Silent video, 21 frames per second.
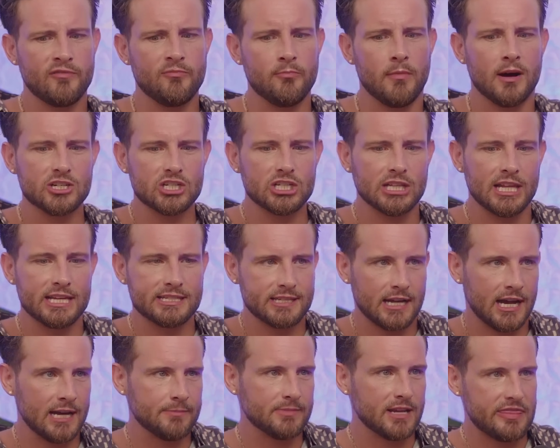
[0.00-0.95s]
much less
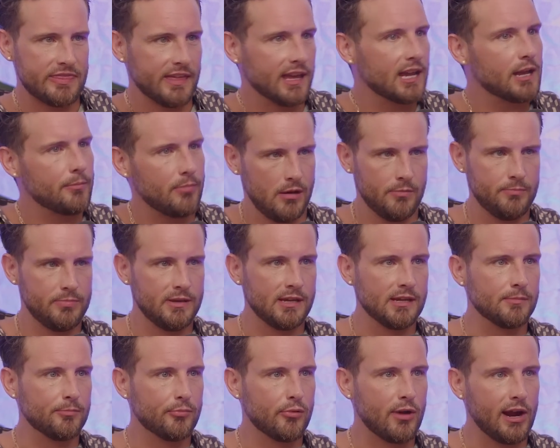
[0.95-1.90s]
time to think about
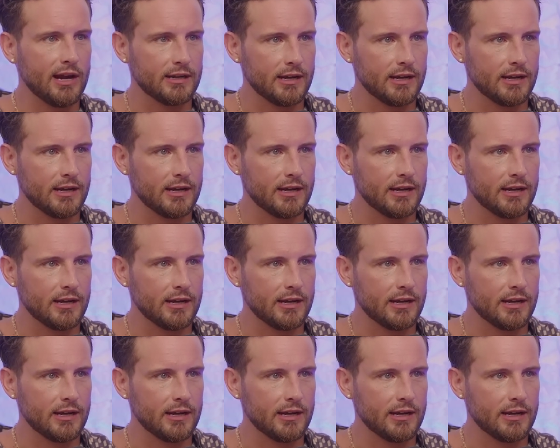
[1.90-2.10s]
being pregnant.